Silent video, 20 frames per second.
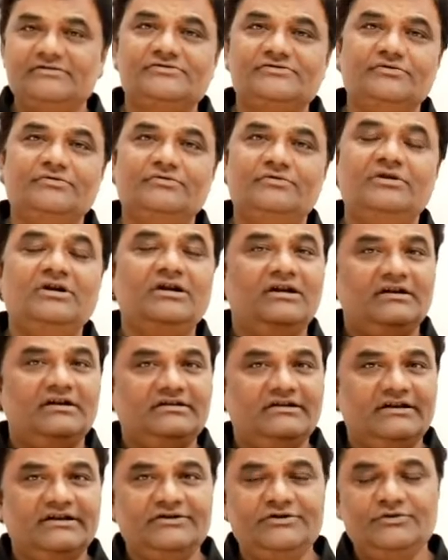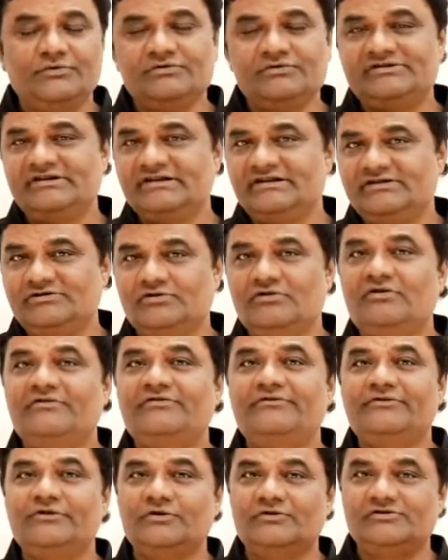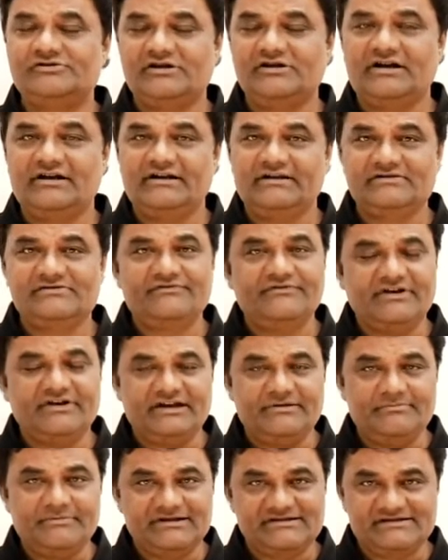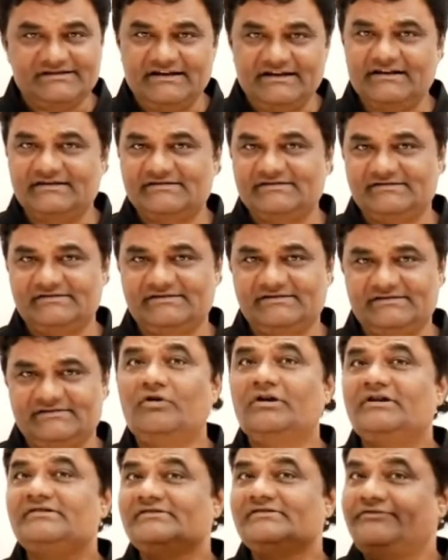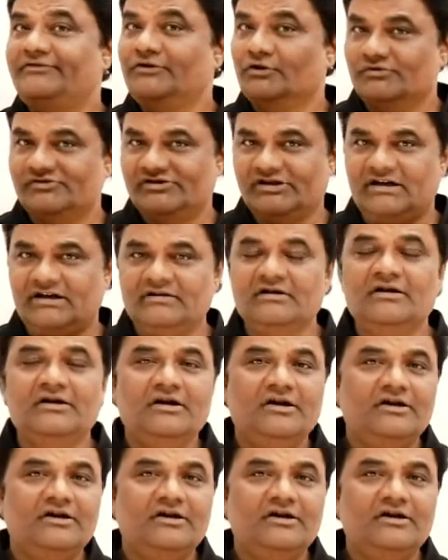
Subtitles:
so the usage of flowchart is very much less. Now, what is a flowchart?